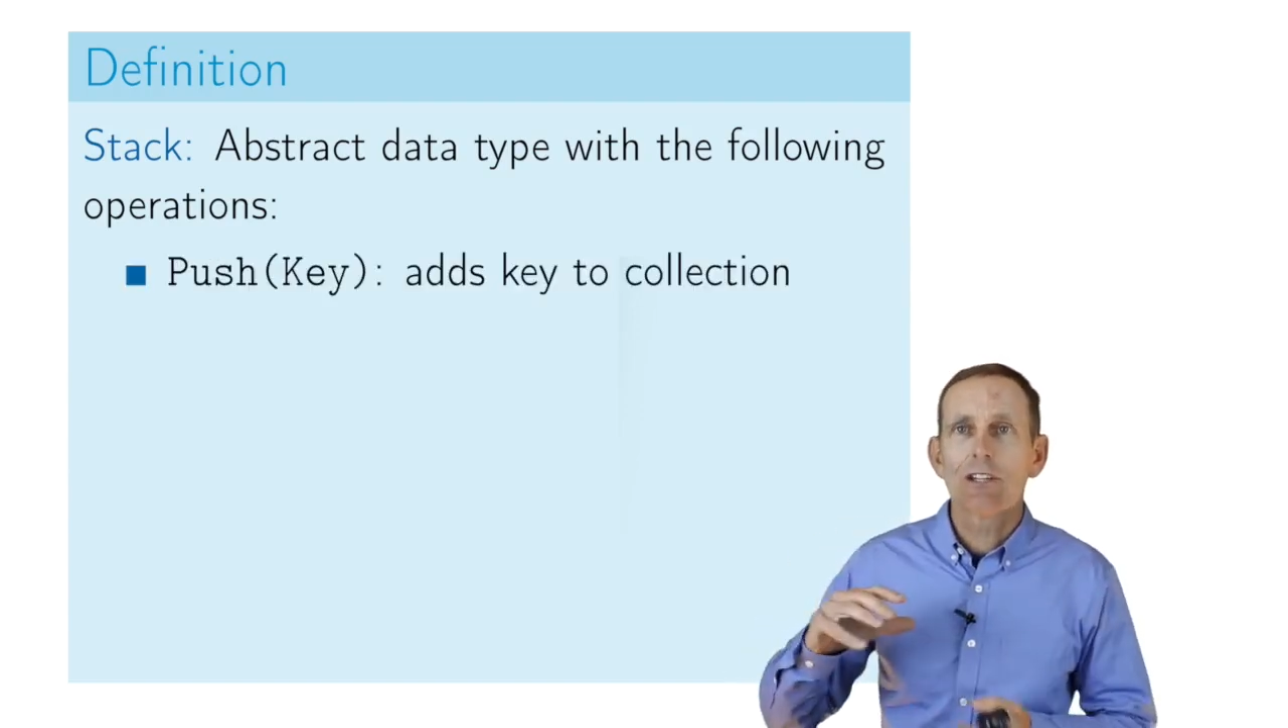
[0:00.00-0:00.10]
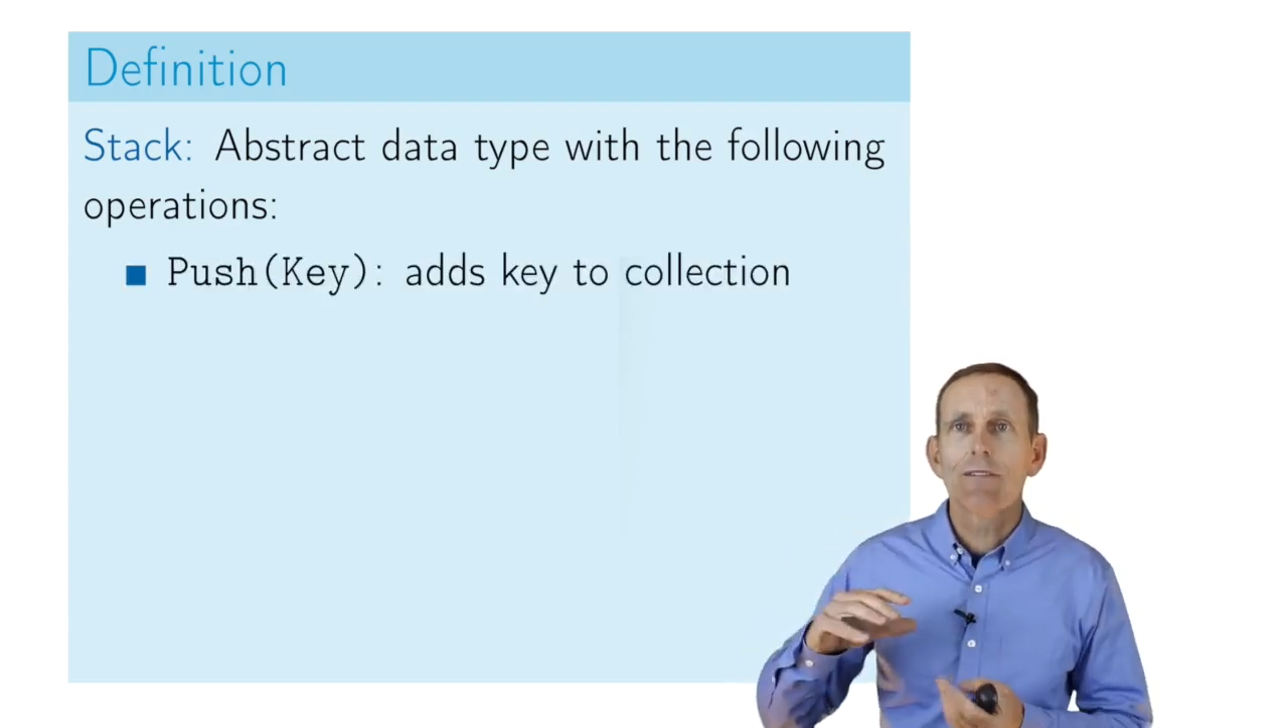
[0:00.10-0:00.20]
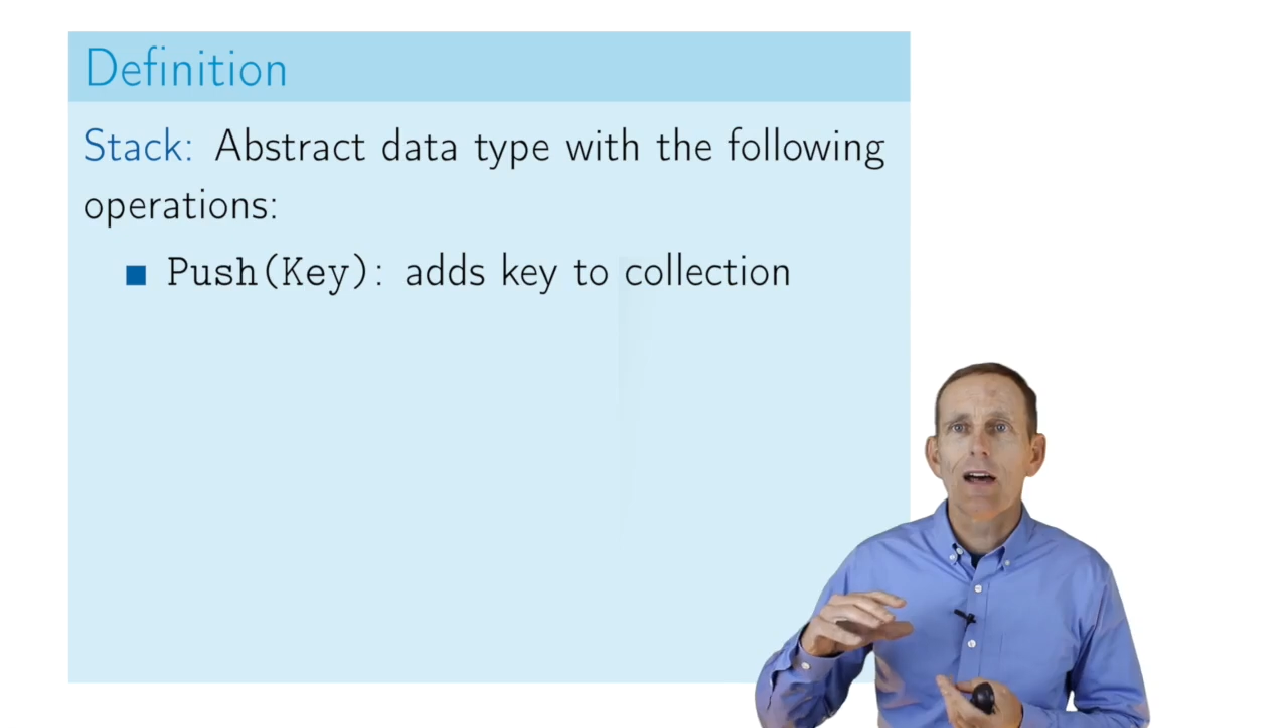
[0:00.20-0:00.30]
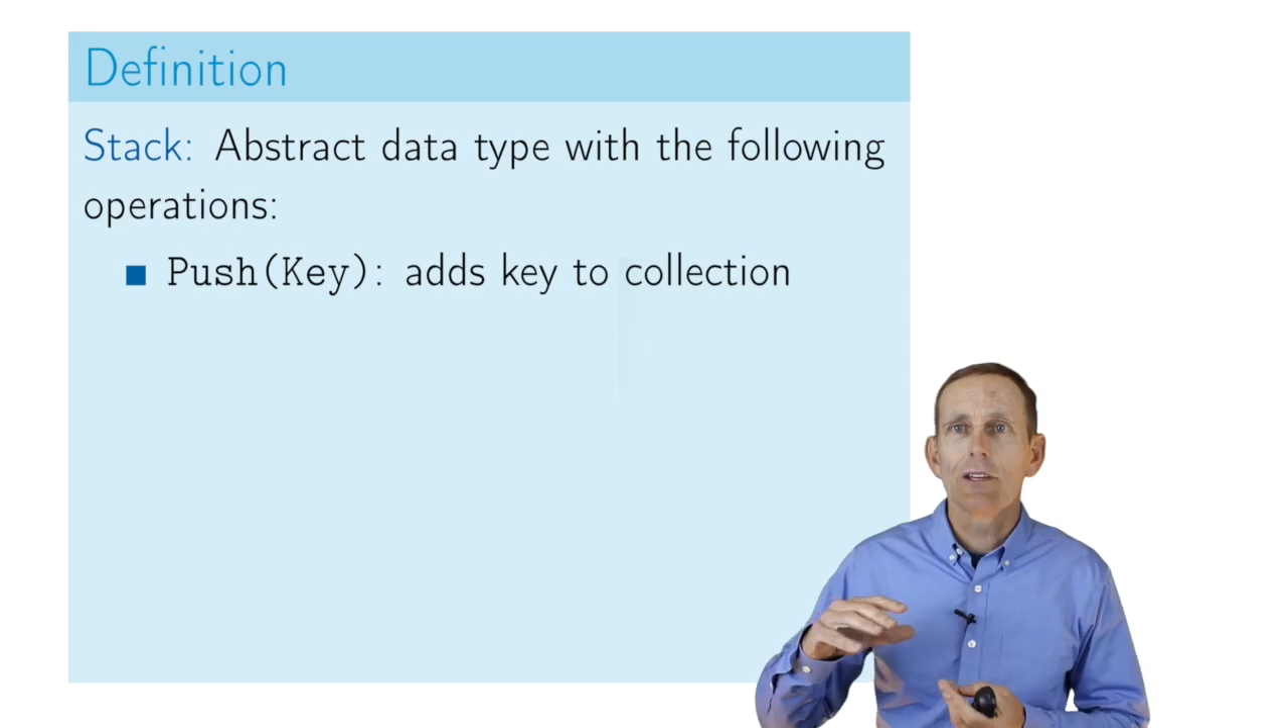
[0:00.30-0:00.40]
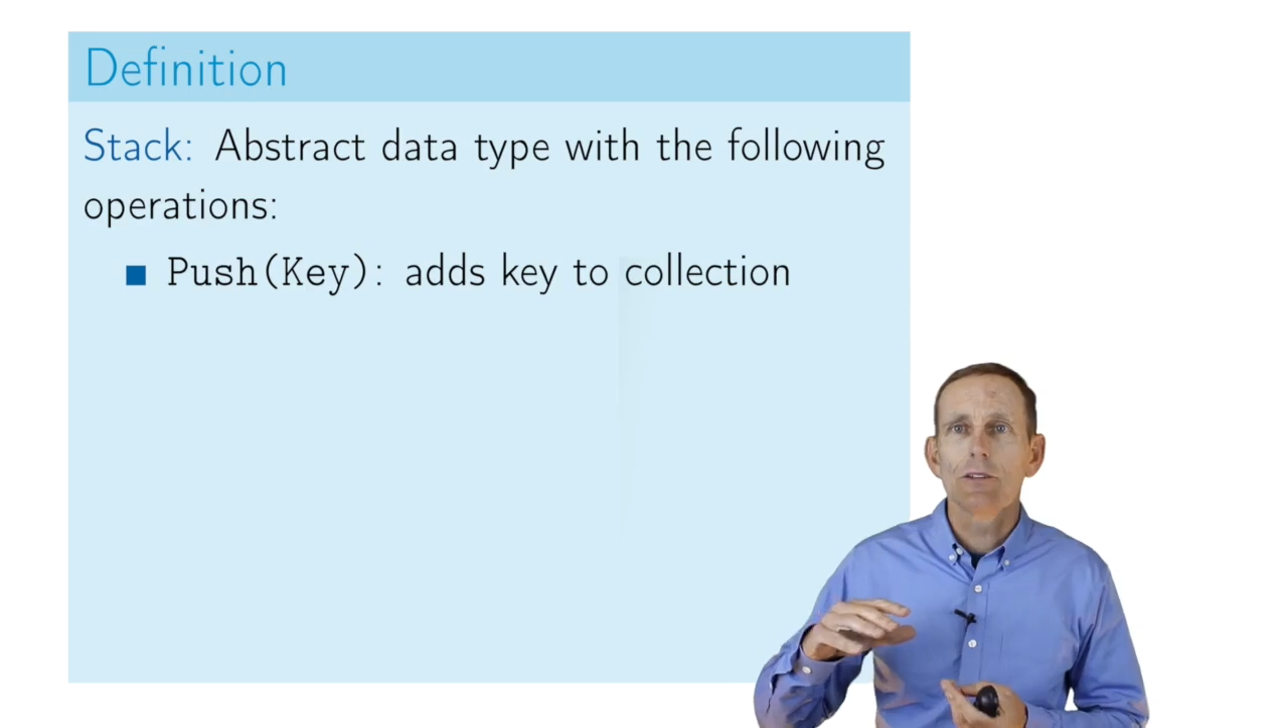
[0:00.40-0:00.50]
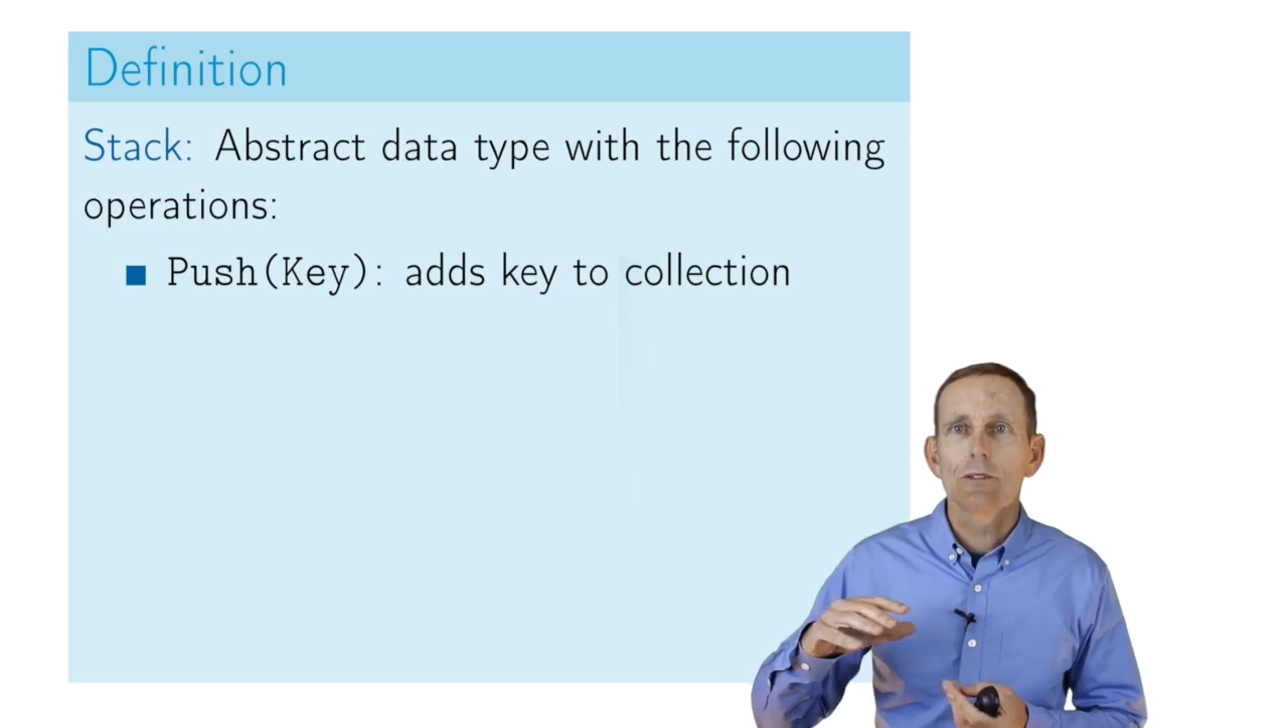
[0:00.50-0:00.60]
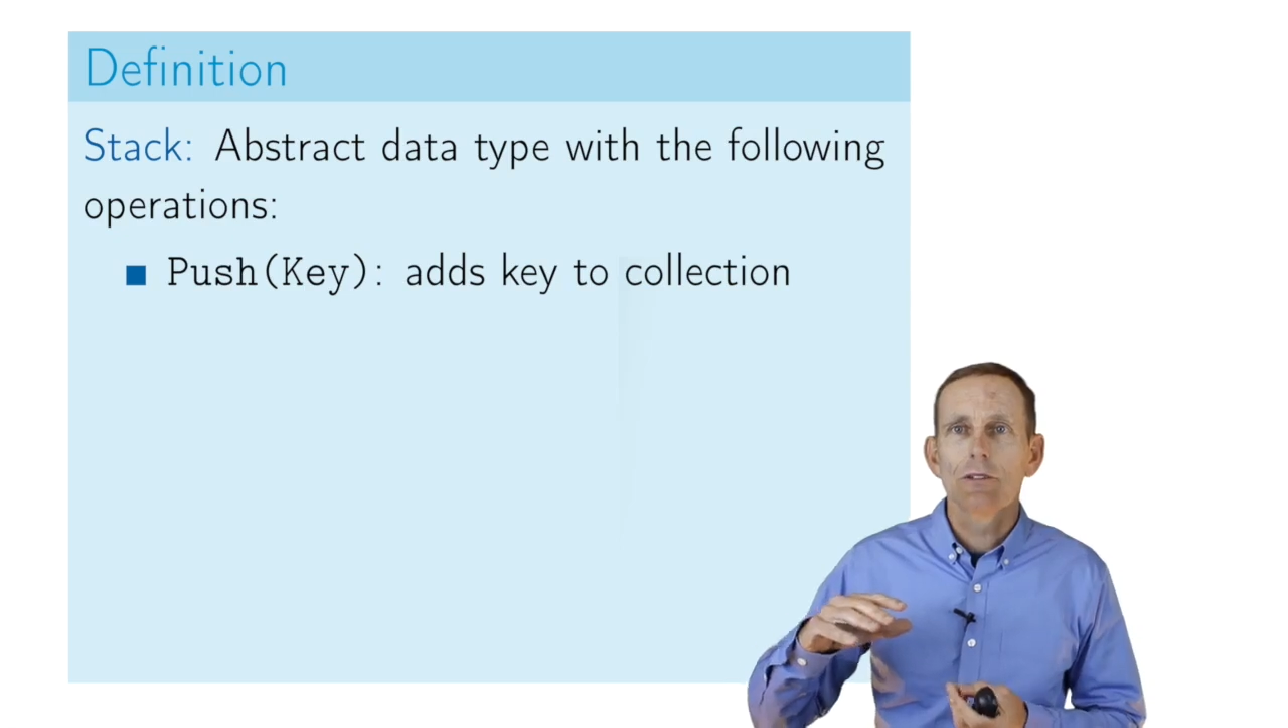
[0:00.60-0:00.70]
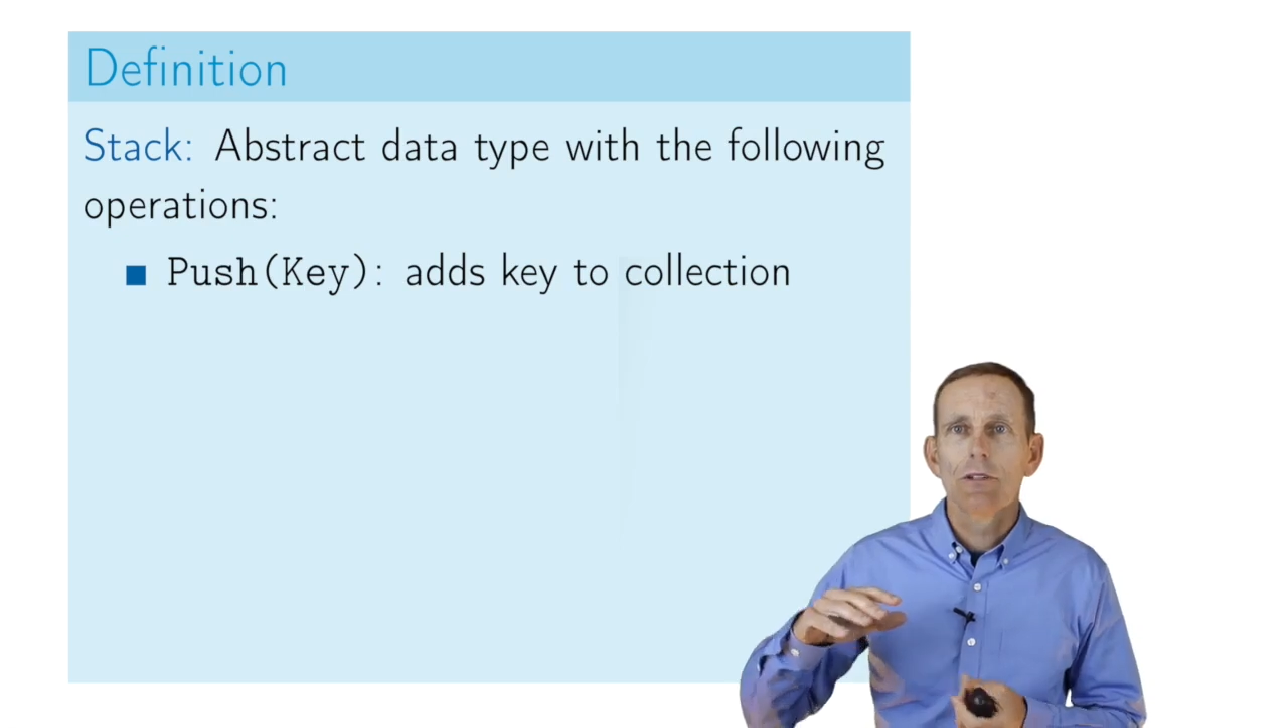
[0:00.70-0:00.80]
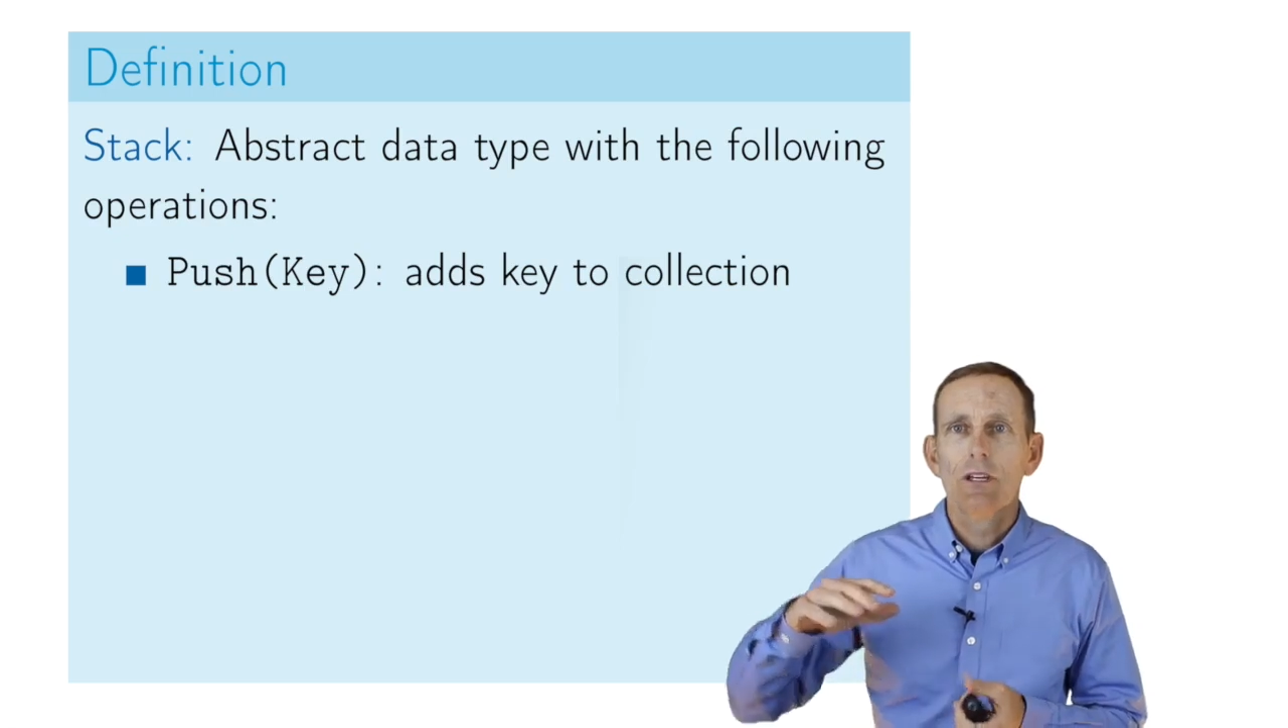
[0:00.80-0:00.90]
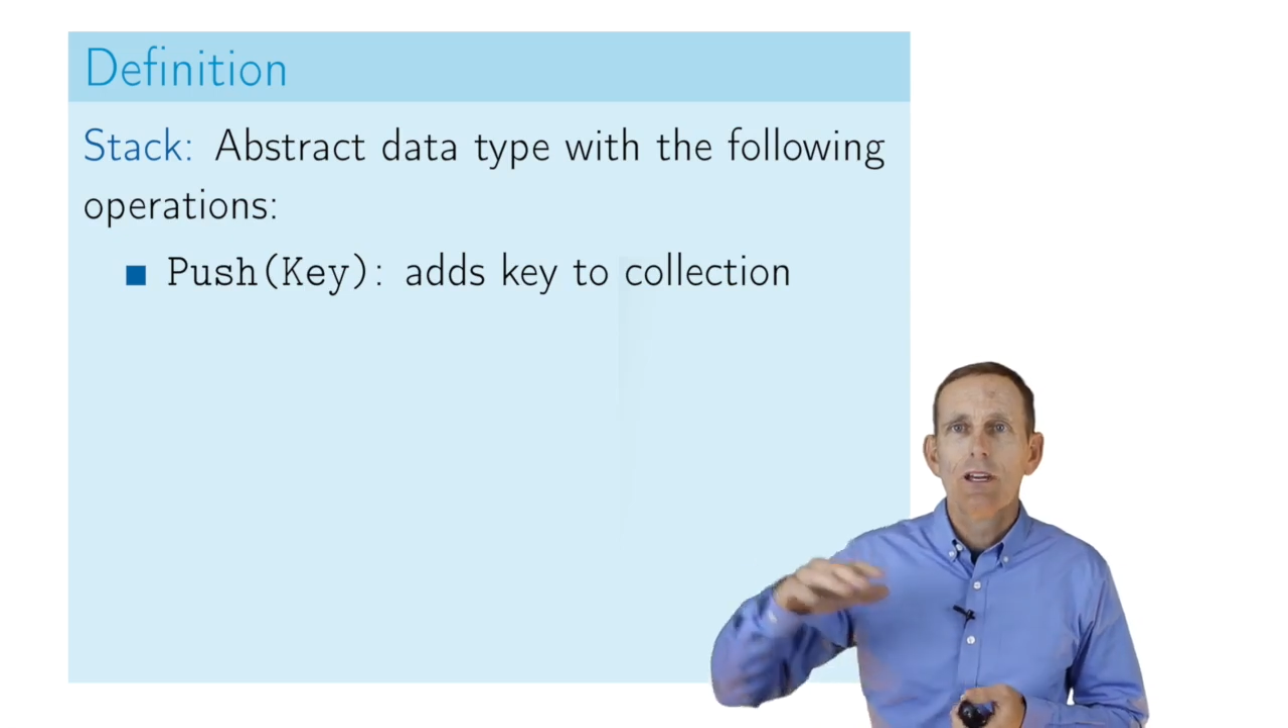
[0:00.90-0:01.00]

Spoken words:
of values,